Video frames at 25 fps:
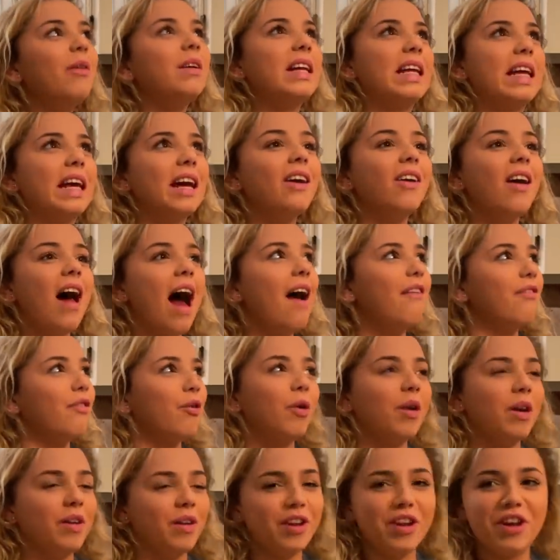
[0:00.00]
would kill
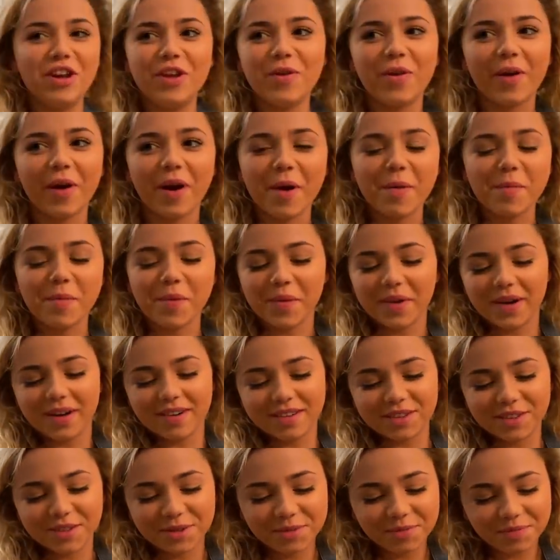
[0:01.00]
everyone in Euchre, but
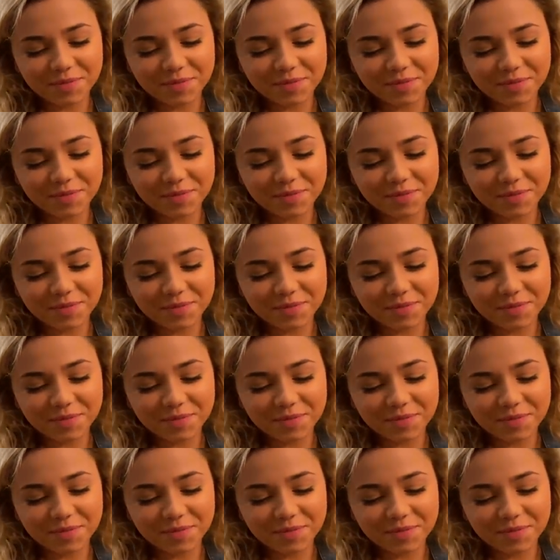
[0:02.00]
whatever.